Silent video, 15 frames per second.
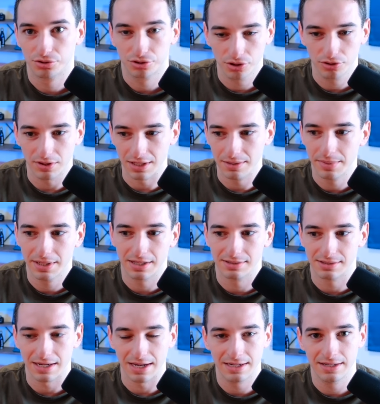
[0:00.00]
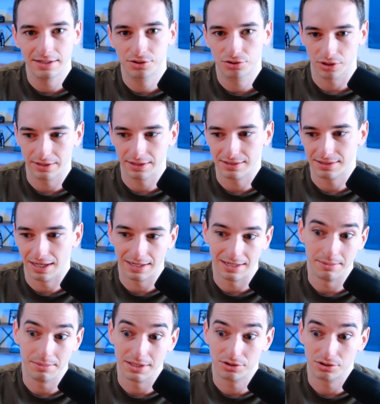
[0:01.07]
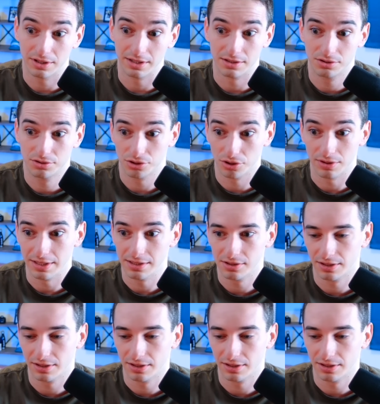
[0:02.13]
truthy, because any string that's not an empty string is truthy,